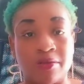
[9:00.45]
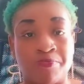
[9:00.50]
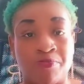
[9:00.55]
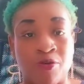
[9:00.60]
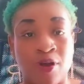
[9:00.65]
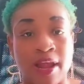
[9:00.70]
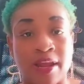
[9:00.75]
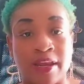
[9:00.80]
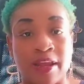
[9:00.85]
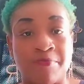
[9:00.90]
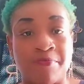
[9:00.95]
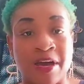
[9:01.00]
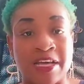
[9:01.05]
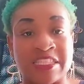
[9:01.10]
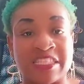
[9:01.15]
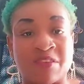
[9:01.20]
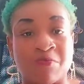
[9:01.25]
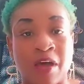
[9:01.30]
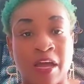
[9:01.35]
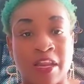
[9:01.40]
pregnant by
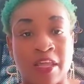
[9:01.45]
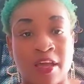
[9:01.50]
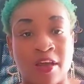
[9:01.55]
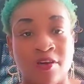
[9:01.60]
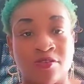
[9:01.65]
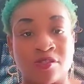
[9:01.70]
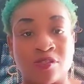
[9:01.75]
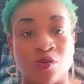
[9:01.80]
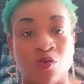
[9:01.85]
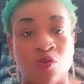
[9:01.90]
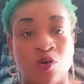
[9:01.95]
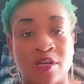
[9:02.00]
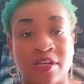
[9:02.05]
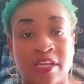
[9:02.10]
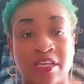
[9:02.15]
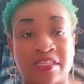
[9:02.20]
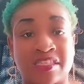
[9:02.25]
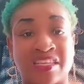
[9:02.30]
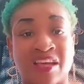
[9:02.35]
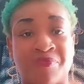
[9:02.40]
somebody else or
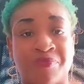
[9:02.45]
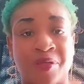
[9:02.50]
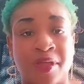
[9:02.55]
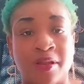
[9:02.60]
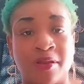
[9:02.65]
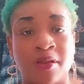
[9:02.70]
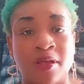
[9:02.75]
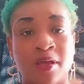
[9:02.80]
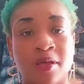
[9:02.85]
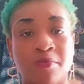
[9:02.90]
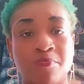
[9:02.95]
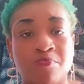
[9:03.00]
did something